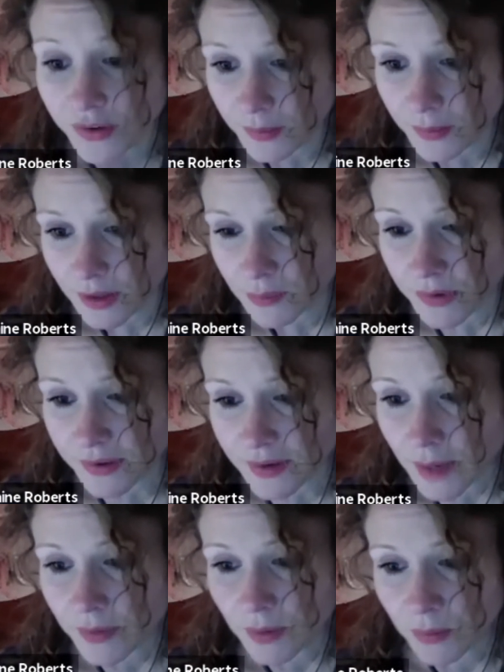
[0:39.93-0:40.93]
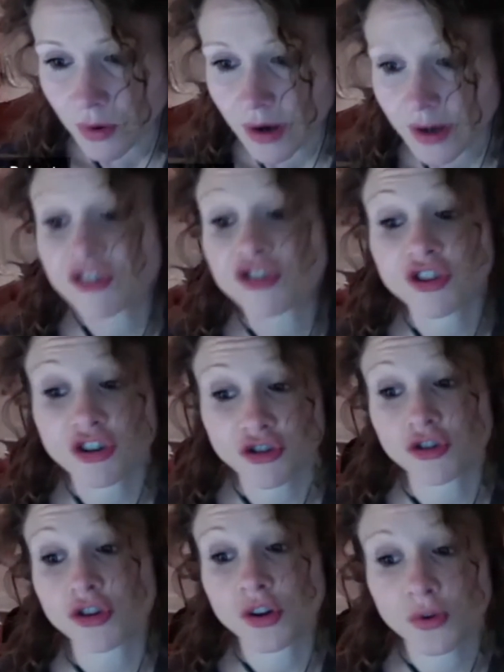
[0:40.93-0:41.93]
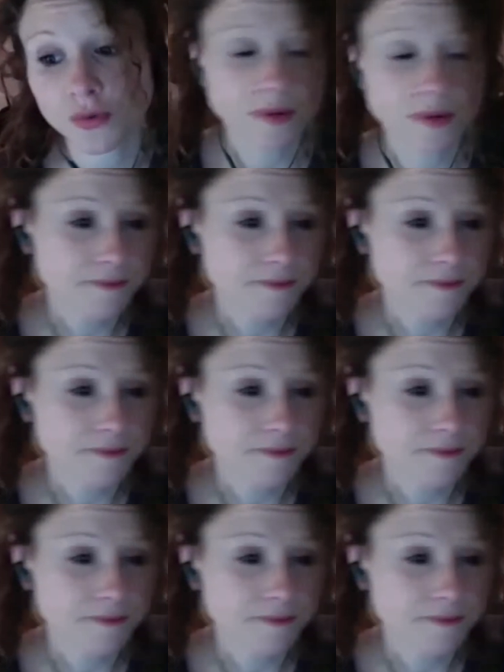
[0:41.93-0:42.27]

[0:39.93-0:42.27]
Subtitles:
simple steps and products she should use?